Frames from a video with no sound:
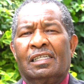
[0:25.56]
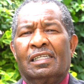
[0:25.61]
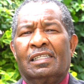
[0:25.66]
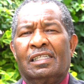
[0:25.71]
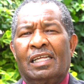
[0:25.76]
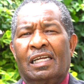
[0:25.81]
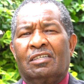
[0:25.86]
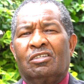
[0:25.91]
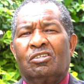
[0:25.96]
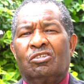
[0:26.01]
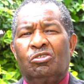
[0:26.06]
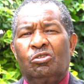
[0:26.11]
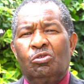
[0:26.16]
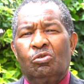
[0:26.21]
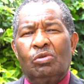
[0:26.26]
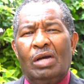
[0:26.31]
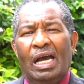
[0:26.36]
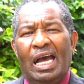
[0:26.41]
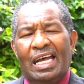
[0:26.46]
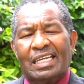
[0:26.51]
that
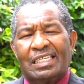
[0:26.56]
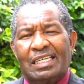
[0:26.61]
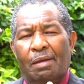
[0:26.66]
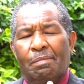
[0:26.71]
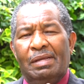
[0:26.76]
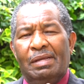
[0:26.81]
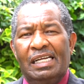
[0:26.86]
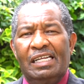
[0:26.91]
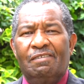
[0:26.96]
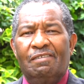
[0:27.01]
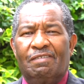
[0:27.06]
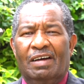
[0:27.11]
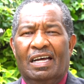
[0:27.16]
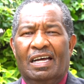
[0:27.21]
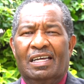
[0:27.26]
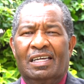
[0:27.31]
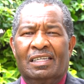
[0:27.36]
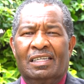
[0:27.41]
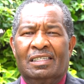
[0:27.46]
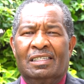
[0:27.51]
you as a believer
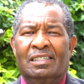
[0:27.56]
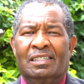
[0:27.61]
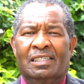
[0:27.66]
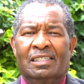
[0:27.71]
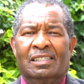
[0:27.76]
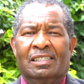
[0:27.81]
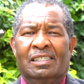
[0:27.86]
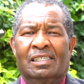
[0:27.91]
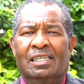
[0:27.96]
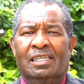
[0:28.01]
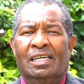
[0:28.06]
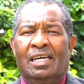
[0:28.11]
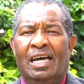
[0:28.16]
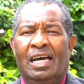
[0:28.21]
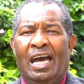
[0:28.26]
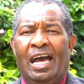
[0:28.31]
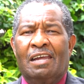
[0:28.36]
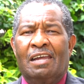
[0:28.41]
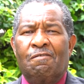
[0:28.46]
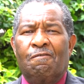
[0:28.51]

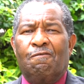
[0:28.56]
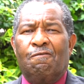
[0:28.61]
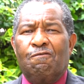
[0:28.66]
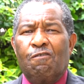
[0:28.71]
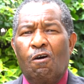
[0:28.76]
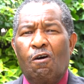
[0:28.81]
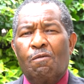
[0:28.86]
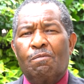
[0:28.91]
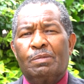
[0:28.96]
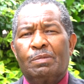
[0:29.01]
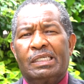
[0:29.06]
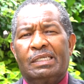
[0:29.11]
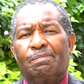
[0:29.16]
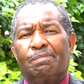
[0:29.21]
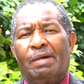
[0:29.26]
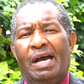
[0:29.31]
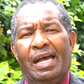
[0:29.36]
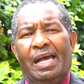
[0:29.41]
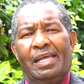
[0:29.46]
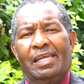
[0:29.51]
are informed
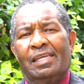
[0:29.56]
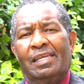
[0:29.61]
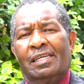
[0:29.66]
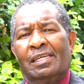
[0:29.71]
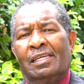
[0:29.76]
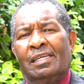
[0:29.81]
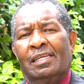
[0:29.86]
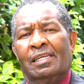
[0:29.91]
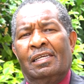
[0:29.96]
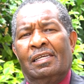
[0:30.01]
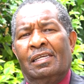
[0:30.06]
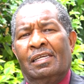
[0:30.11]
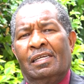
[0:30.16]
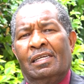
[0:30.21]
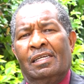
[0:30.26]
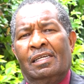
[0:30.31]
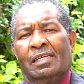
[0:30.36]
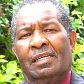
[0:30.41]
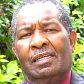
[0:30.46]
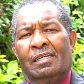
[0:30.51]
by
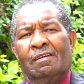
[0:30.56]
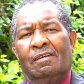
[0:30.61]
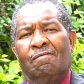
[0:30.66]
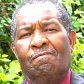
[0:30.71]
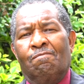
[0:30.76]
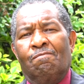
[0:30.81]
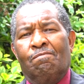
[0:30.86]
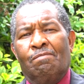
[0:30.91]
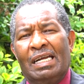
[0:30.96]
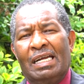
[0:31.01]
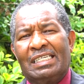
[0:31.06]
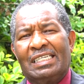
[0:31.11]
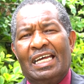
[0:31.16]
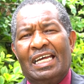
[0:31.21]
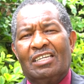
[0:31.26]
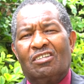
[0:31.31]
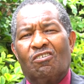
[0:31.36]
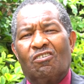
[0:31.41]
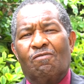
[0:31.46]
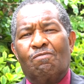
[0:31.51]

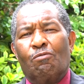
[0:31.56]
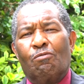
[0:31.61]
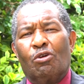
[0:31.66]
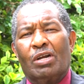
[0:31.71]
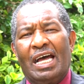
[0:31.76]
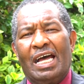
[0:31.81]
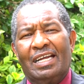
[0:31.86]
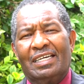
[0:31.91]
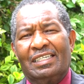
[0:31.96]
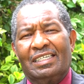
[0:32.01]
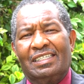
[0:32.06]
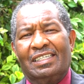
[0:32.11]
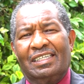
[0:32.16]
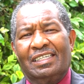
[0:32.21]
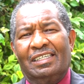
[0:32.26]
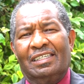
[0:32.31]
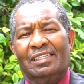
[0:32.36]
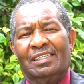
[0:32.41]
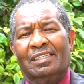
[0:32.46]
matters of morality